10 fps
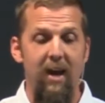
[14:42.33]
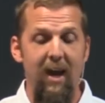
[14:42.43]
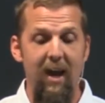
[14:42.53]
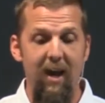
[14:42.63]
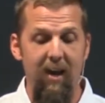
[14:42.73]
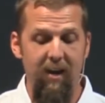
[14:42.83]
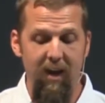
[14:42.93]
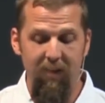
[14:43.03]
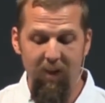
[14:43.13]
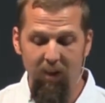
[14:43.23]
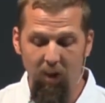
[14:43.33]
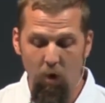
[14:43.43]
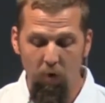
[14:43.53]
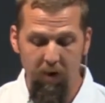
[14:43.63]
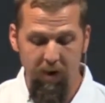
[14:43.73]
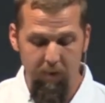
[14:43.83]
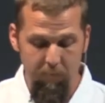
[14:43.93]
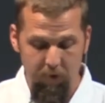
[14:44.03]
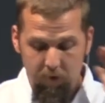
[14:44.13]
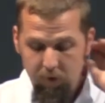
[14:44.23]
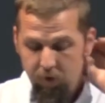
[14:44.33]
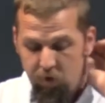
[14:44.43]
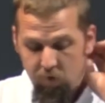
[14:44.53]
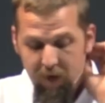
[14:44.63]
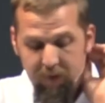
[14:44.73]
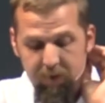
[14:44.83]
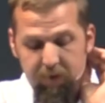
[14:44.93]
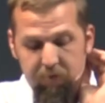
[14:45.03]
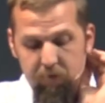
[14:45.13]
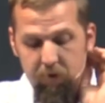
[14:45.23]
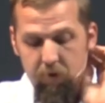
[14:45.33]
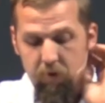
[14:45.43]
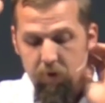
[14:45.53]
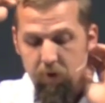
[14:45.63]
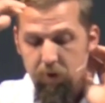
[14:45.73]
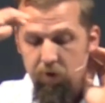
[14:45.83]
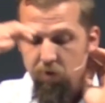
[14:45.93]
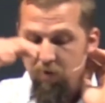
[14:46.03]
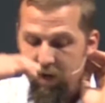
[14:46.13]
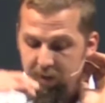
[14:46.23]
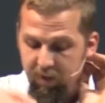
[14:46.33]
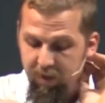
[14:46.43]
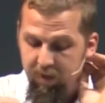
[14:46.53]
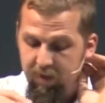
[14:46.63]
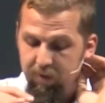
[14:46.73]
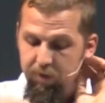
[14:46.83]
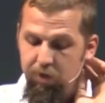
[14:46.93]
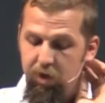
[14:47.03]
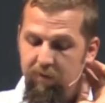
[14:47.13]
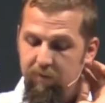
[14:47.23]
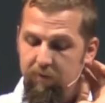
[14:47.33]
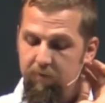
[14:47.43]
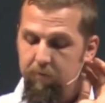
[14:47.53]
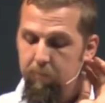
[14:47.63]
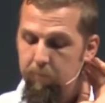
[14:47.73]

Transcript: And uh, they lower him directly through, directly to Jesus.